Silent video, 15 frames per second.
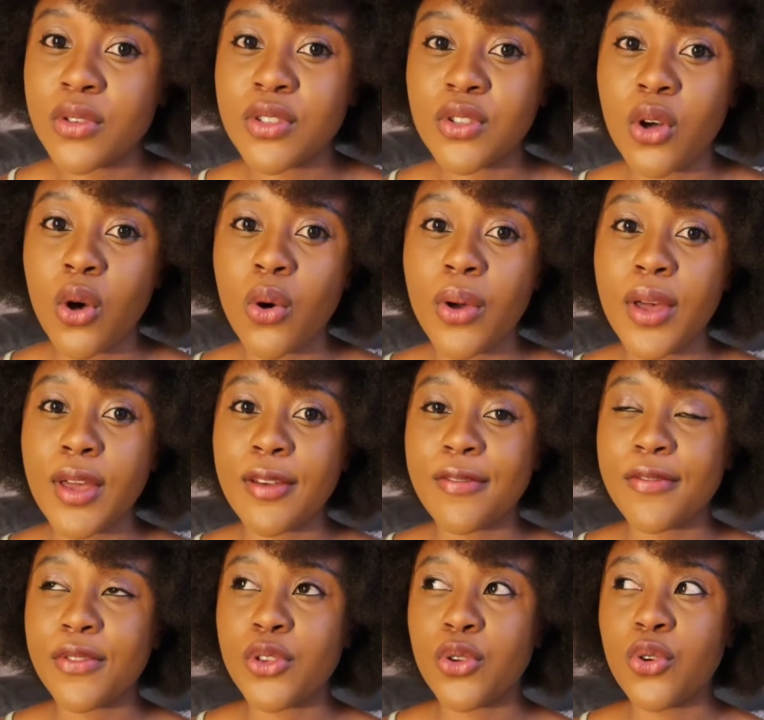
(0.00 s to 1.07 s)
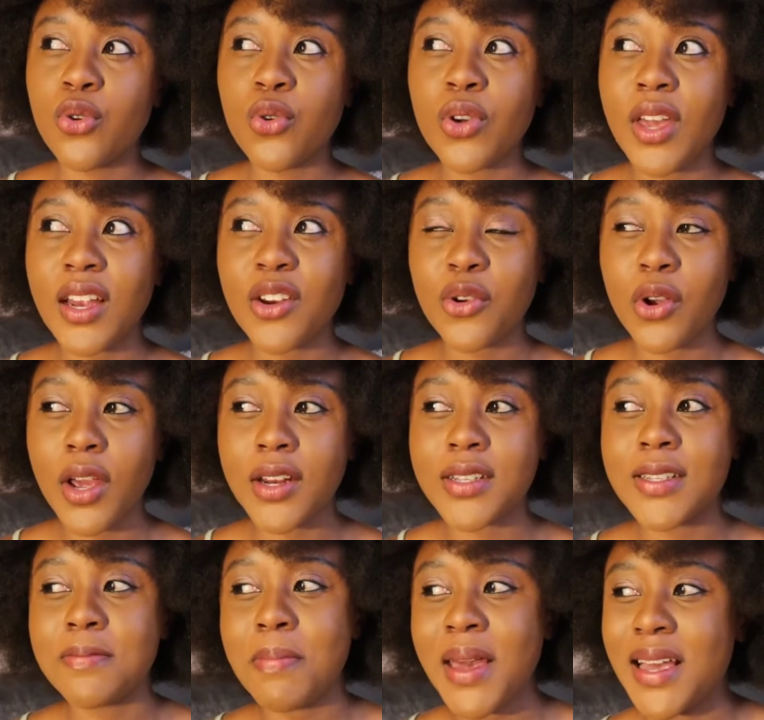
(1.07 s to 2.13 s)
So if you can create a
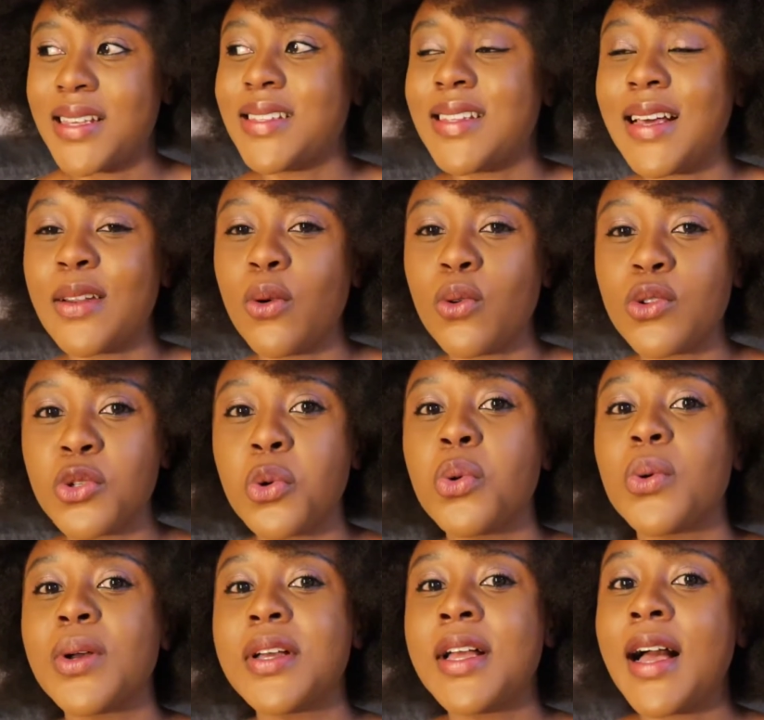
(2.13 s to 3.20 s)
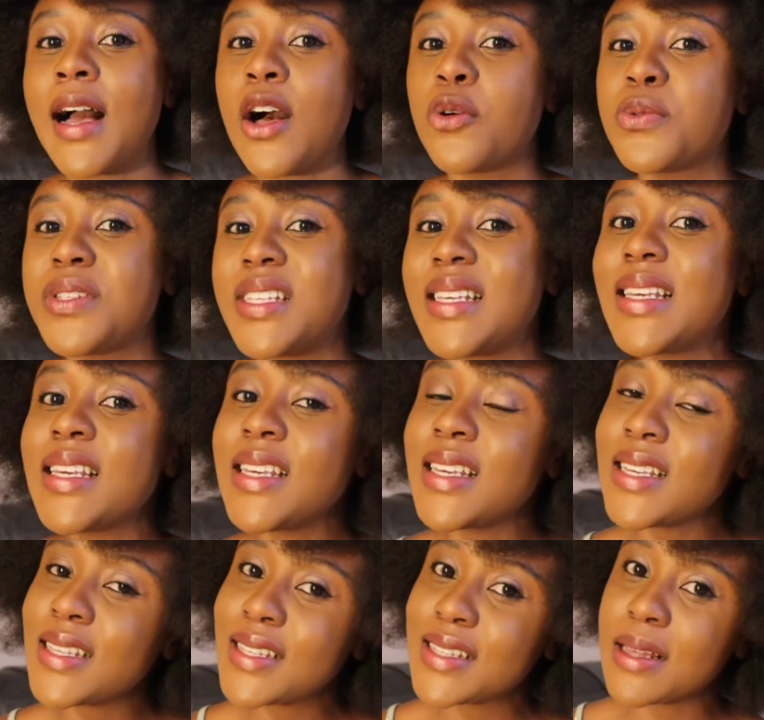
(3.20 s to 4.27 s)
space that also helps
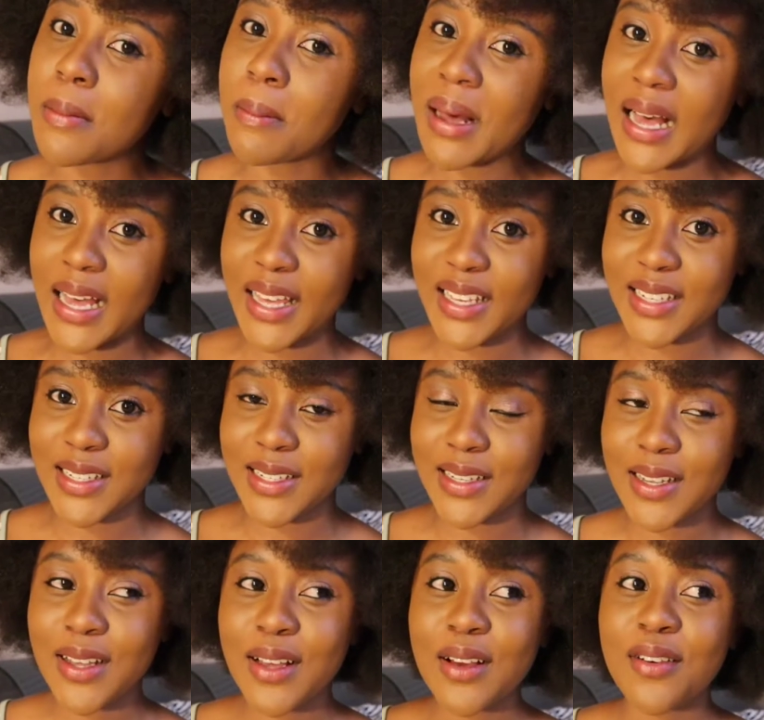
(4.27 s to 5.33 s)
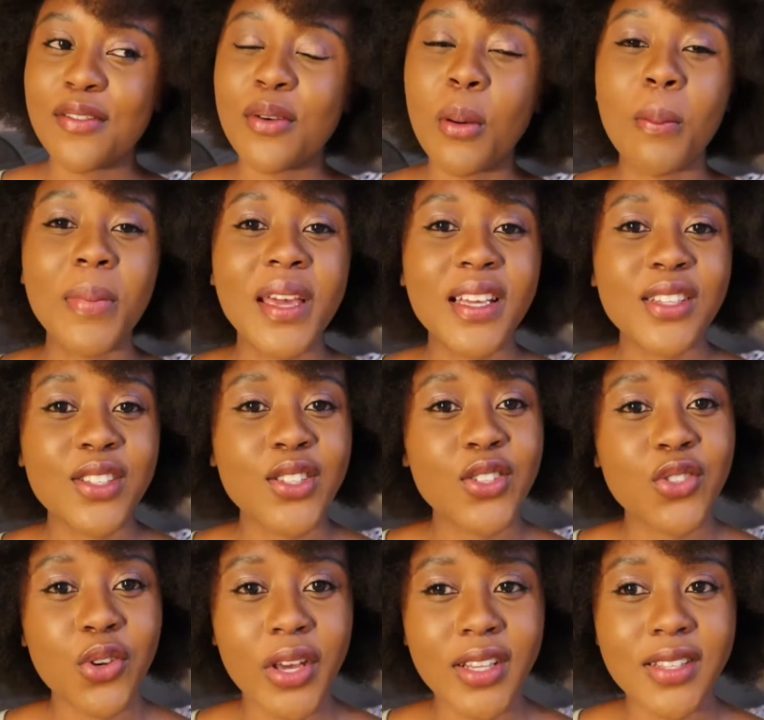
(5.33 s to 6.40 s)
ease the mind from being
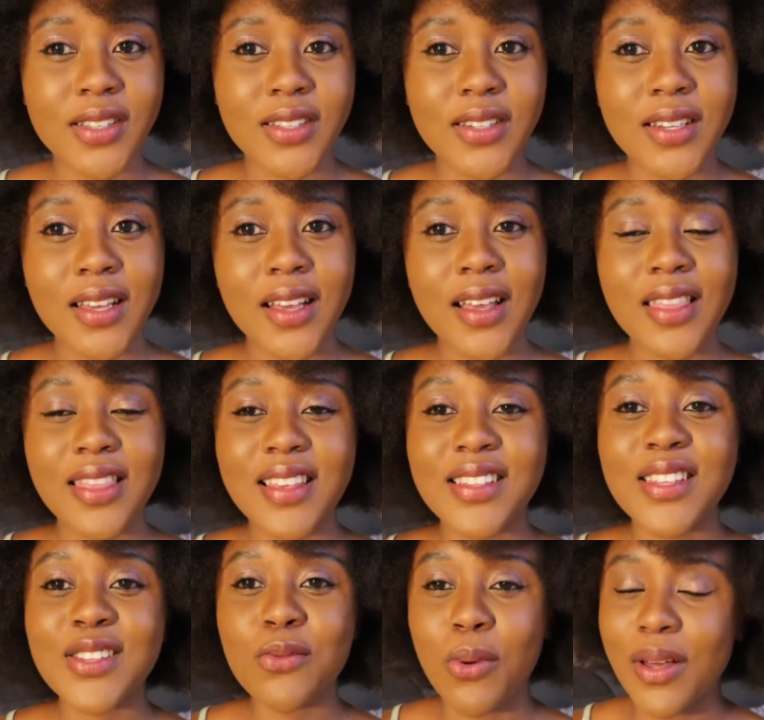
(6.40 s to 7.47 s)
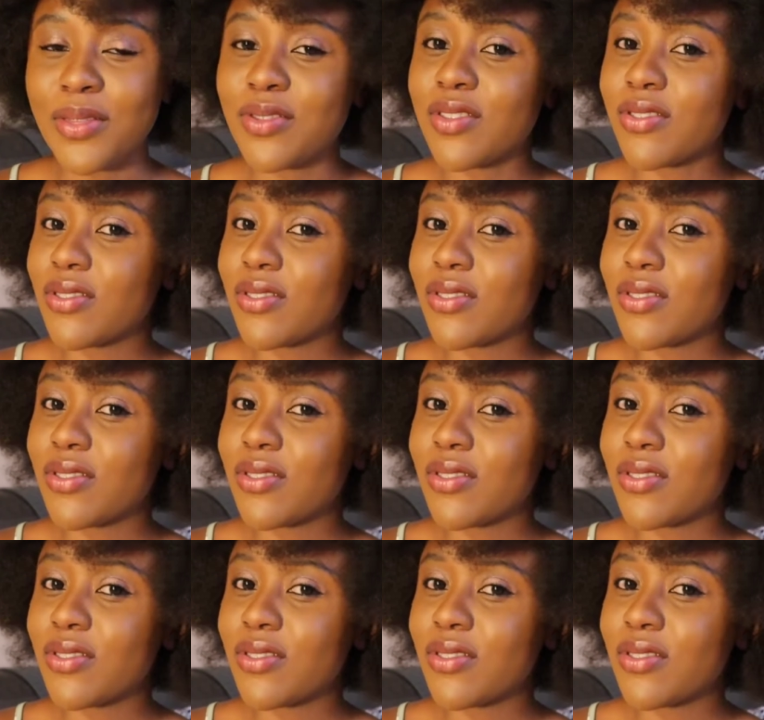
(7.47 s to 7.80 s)
stressed, this is what